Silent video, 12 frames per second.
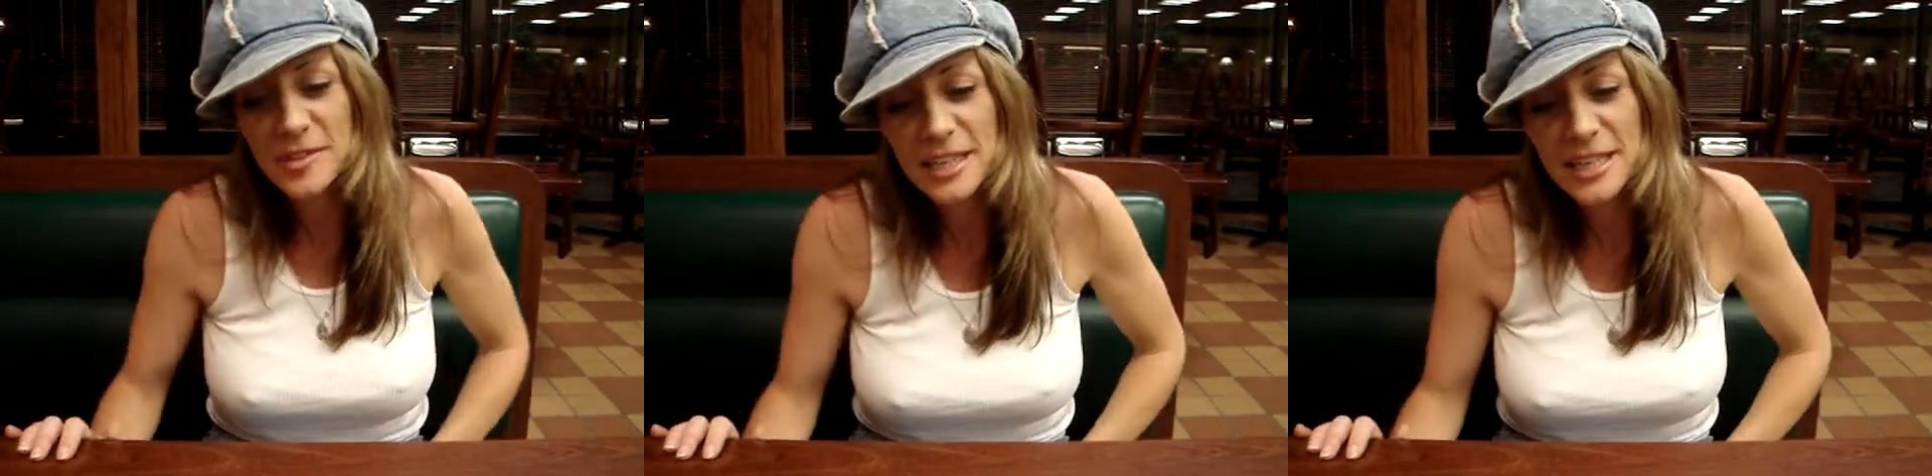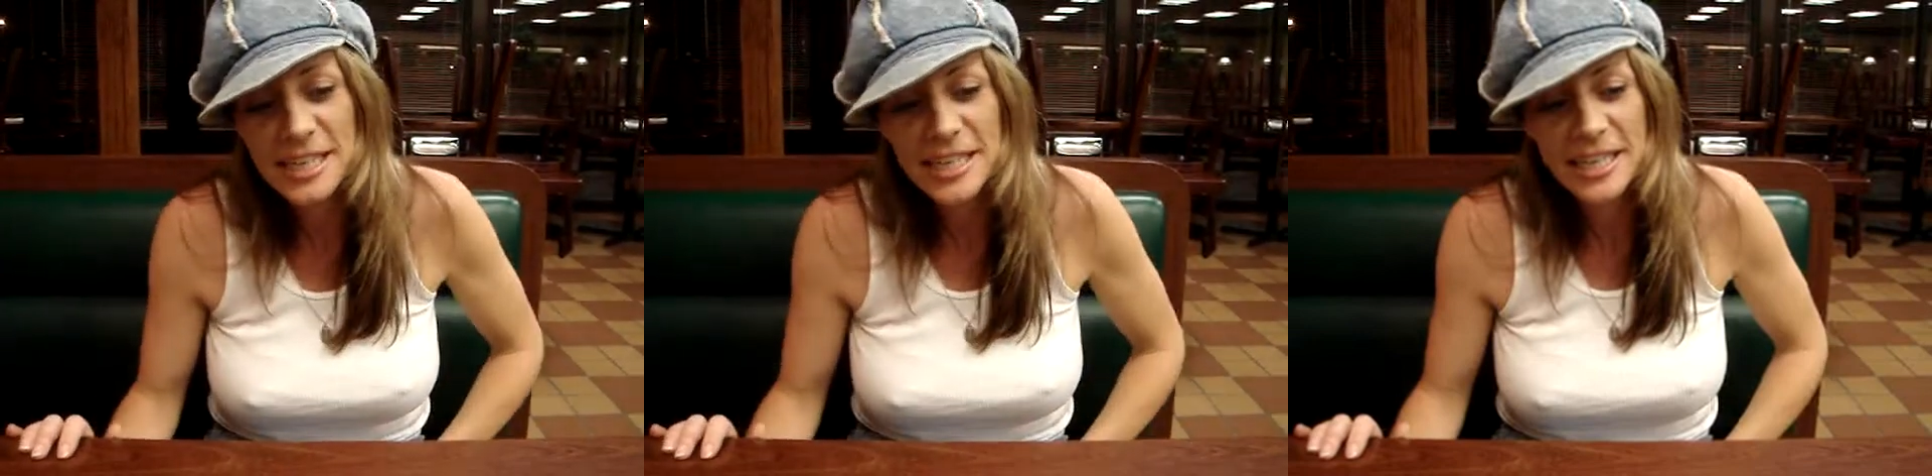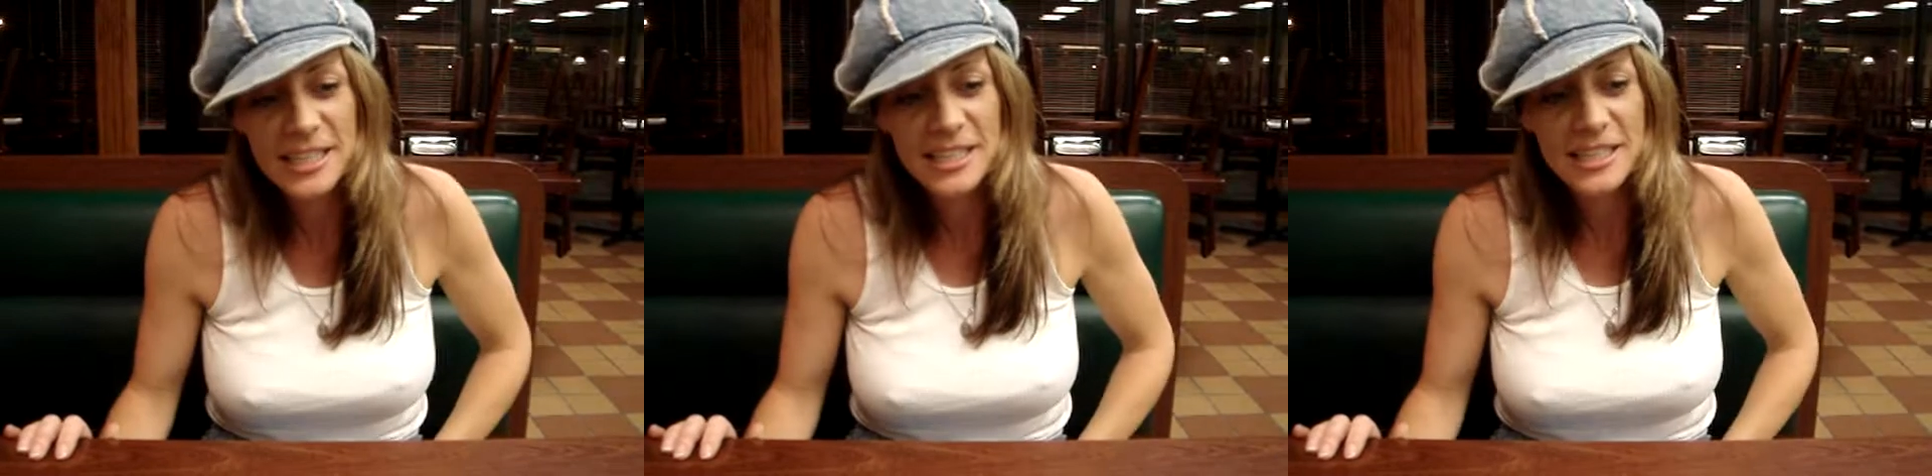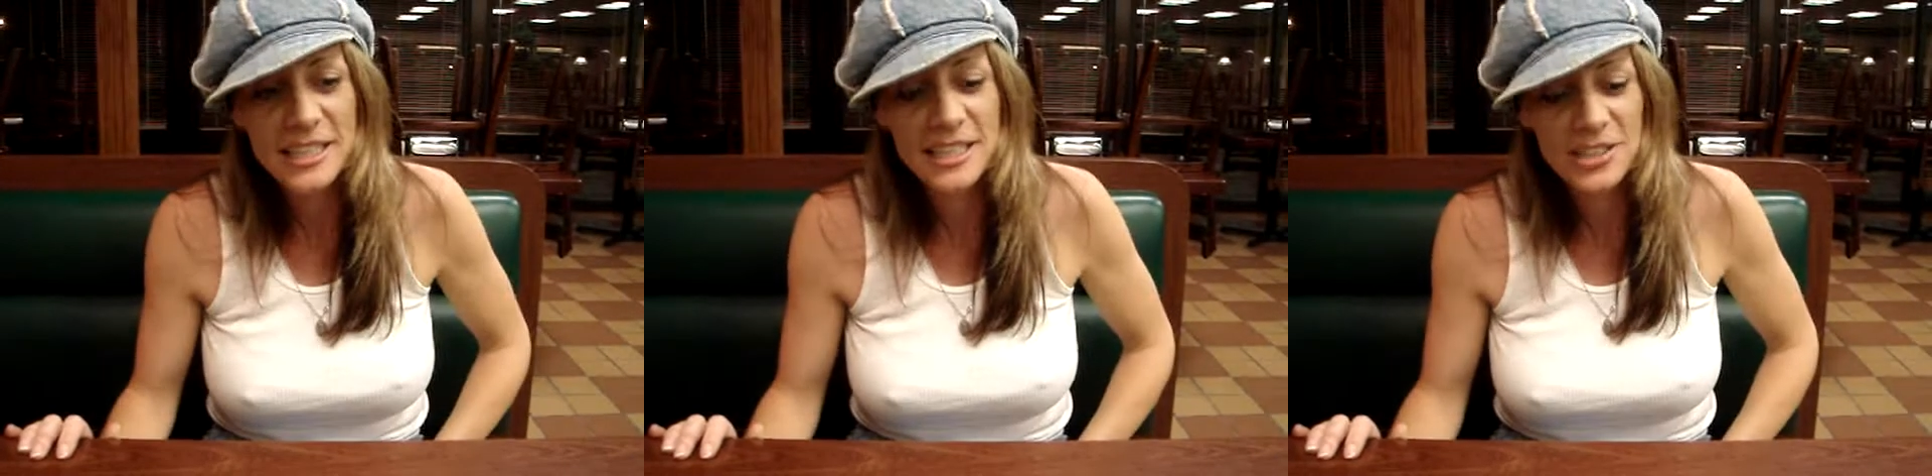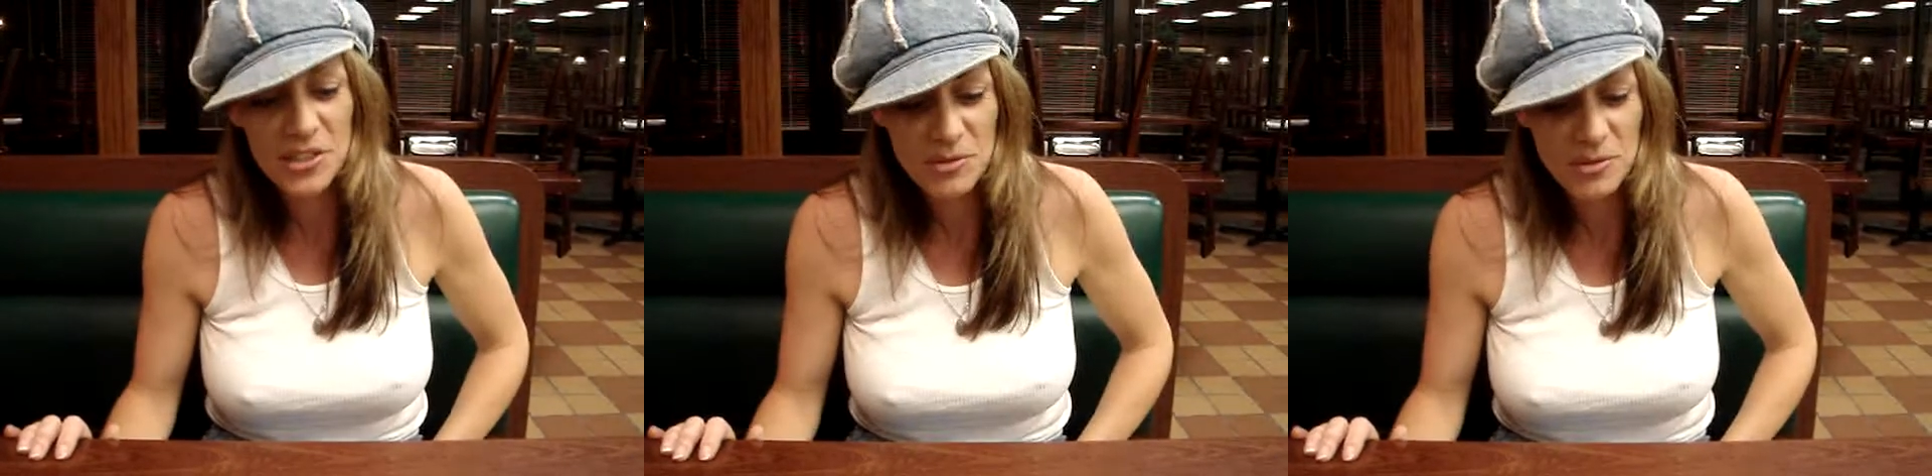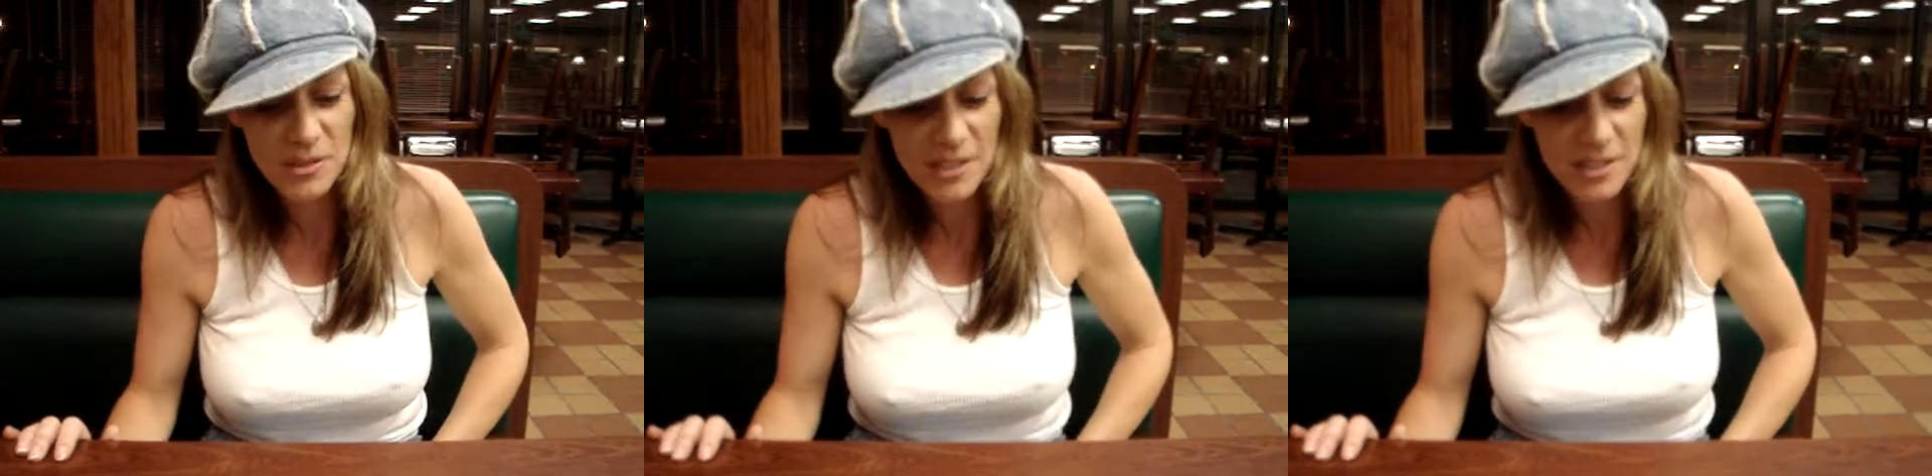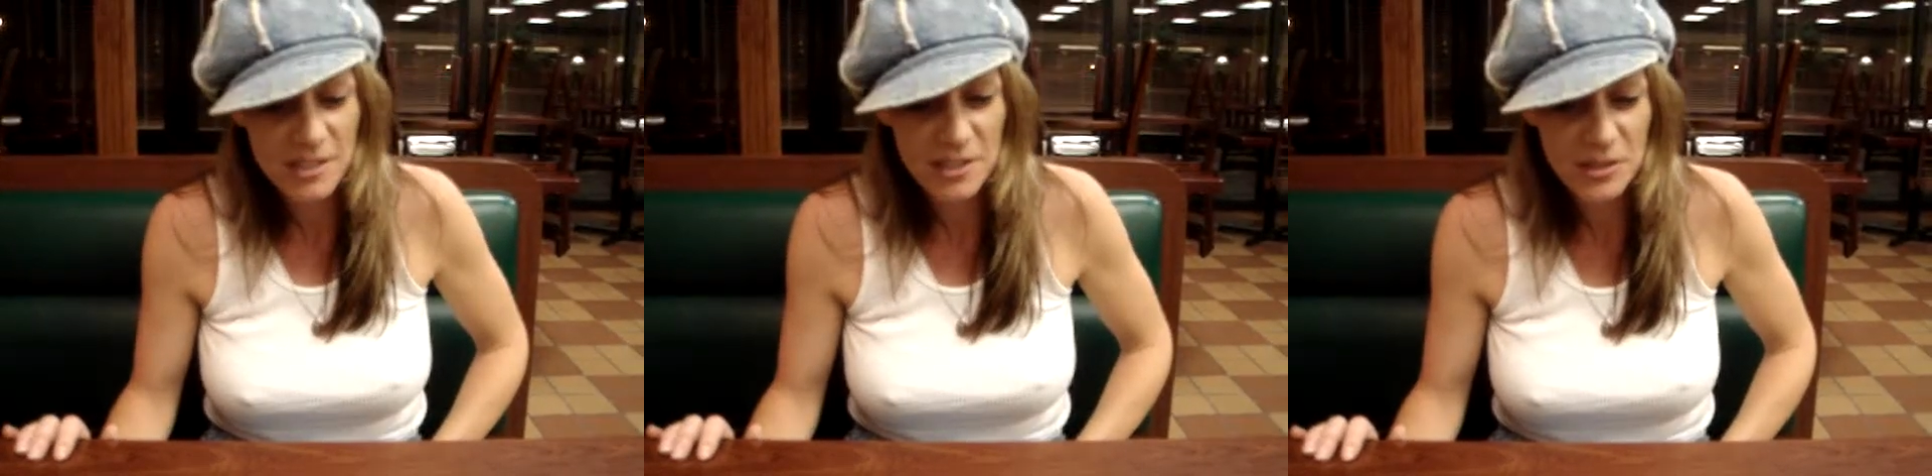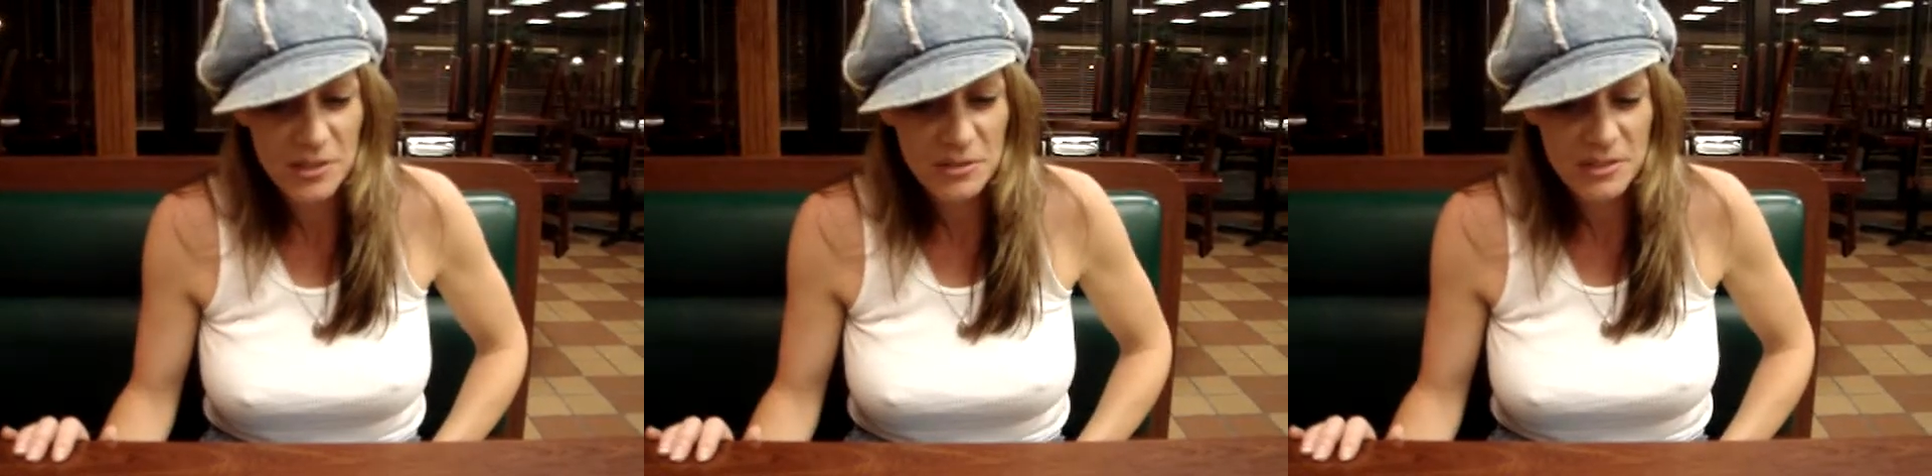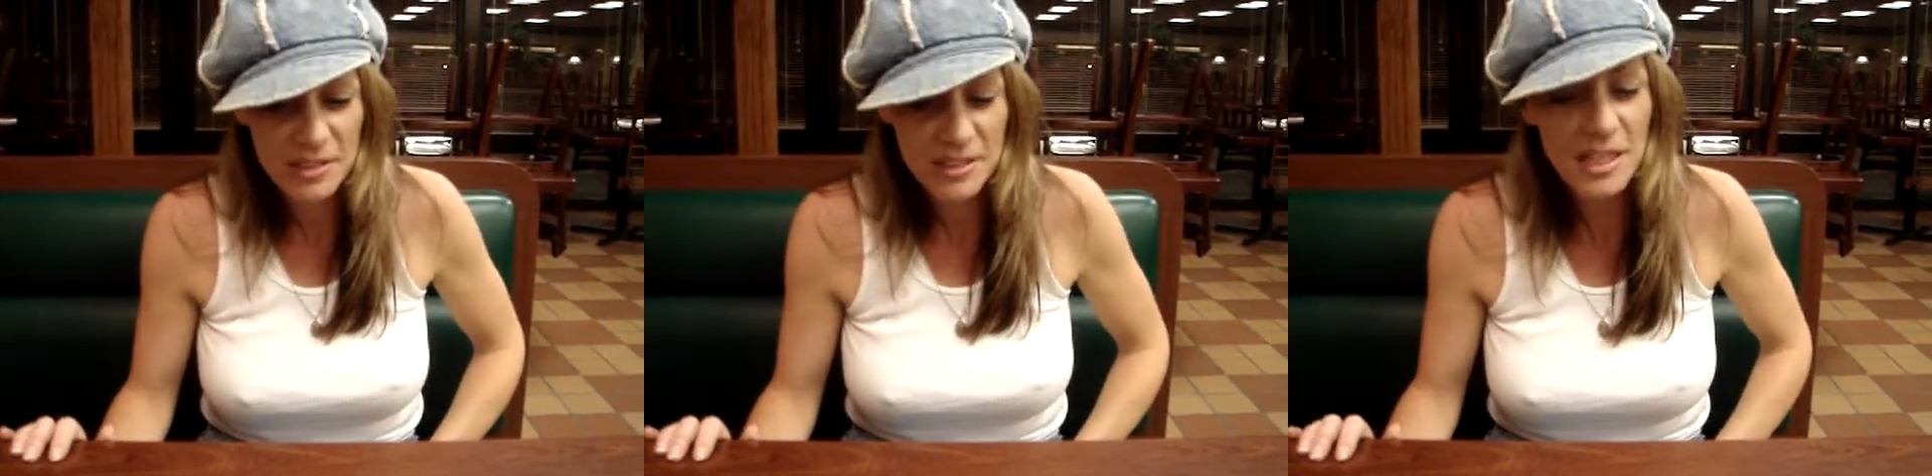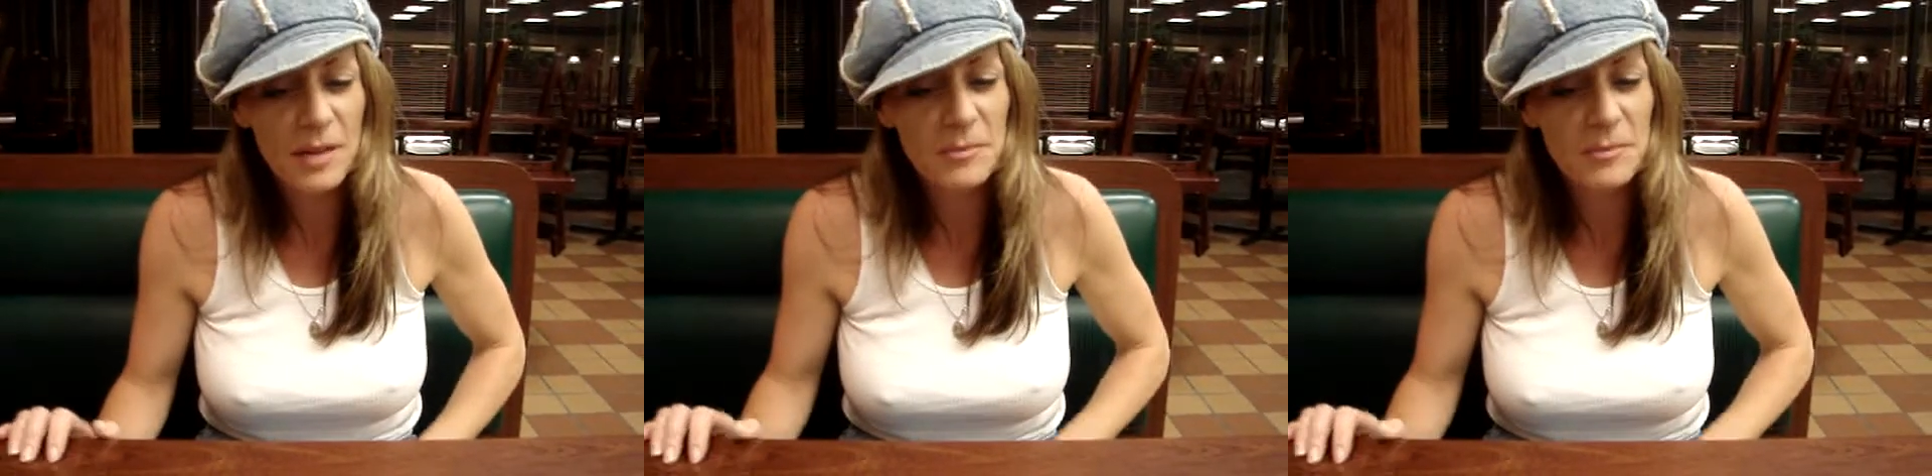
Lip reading: and I just want you to know that,